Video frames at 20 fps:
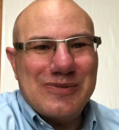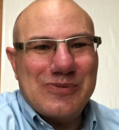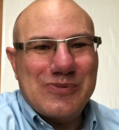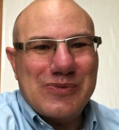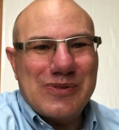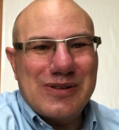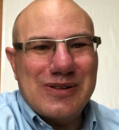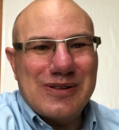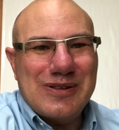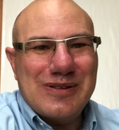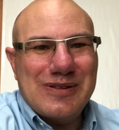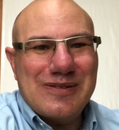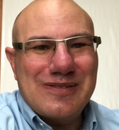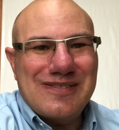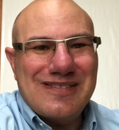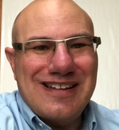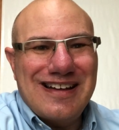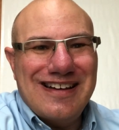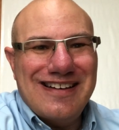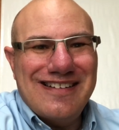we'll
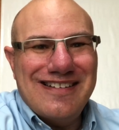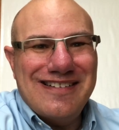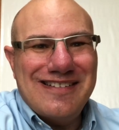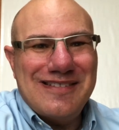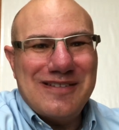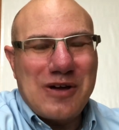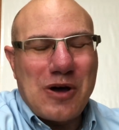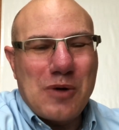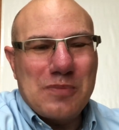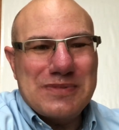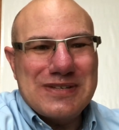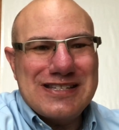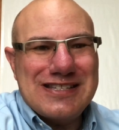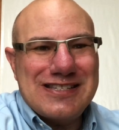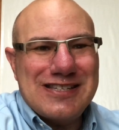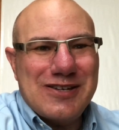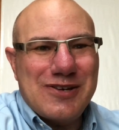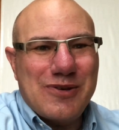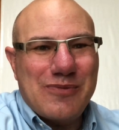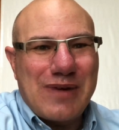hope to
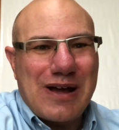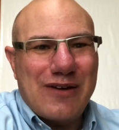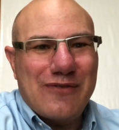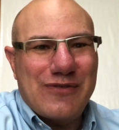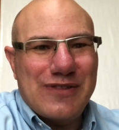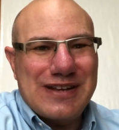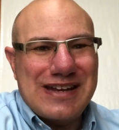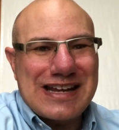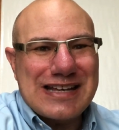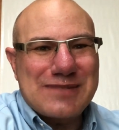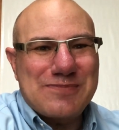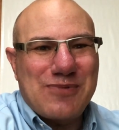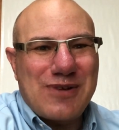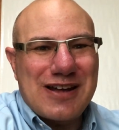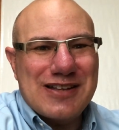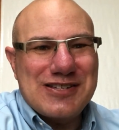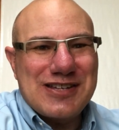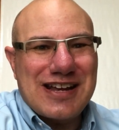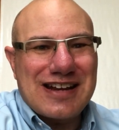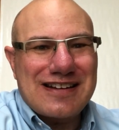see you around for the next
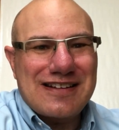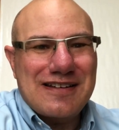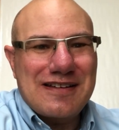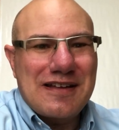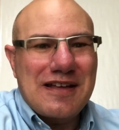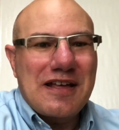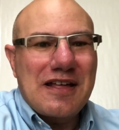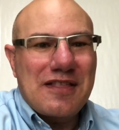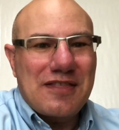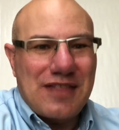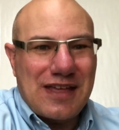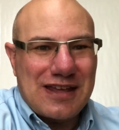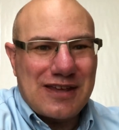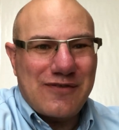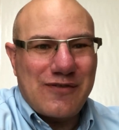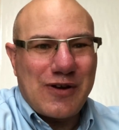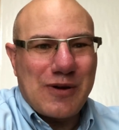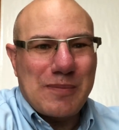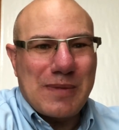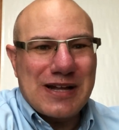project. Thank
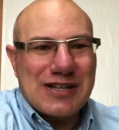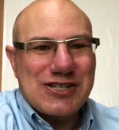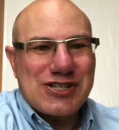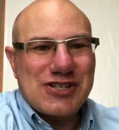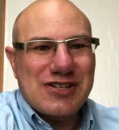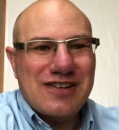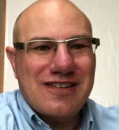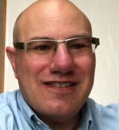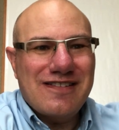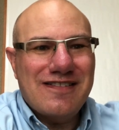you very much.